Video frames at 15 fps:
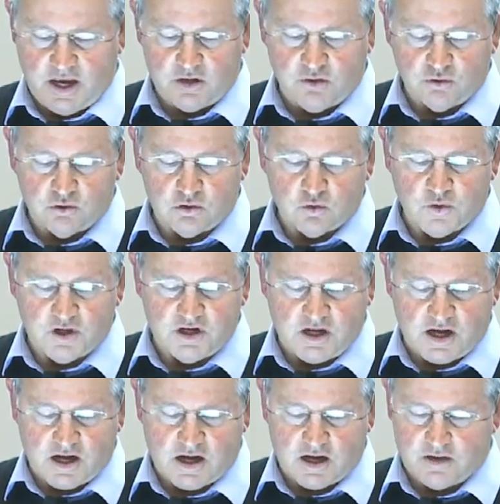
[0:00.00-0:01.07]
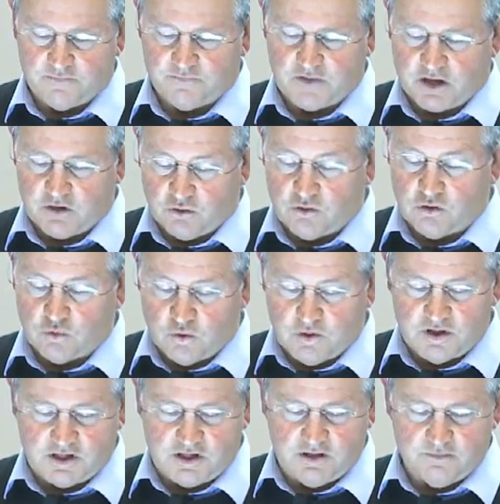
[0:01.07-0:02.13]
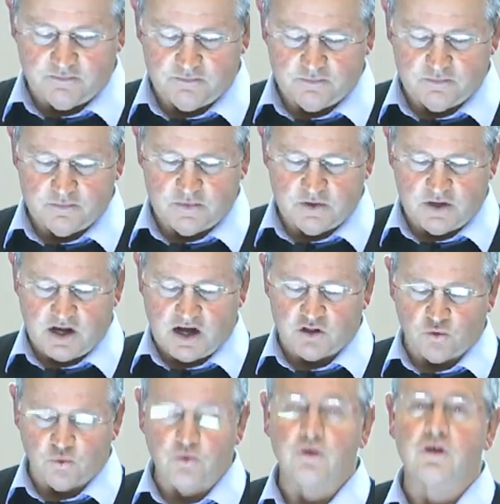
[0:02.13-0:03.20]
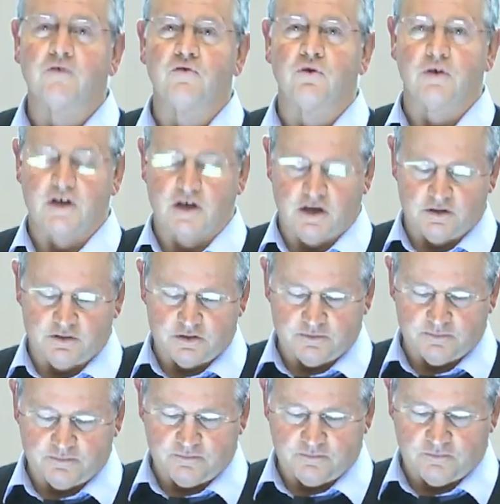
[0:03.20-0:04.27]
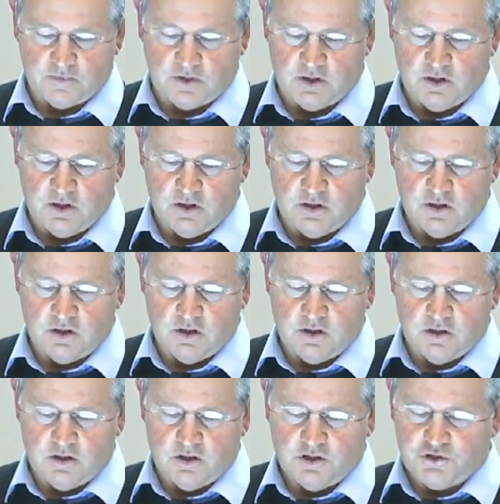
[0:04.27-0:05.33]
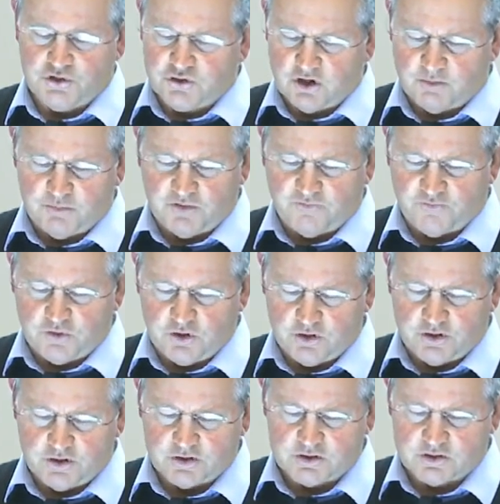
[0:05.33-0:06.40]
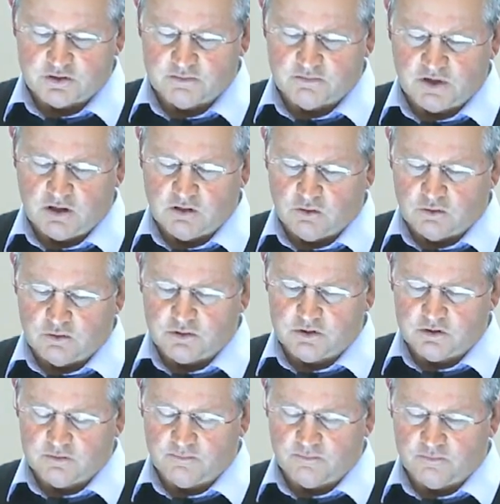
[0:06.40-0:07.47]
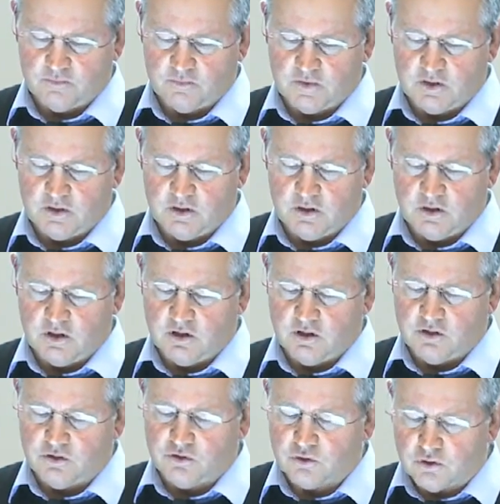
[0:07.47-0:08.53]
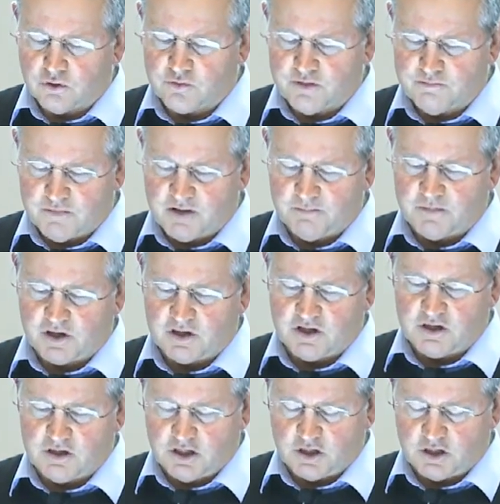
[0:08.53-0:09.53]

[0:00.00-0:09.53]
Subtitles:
And all we are, and all we are the work of your hand. Do not be furious, O Lord, nor remember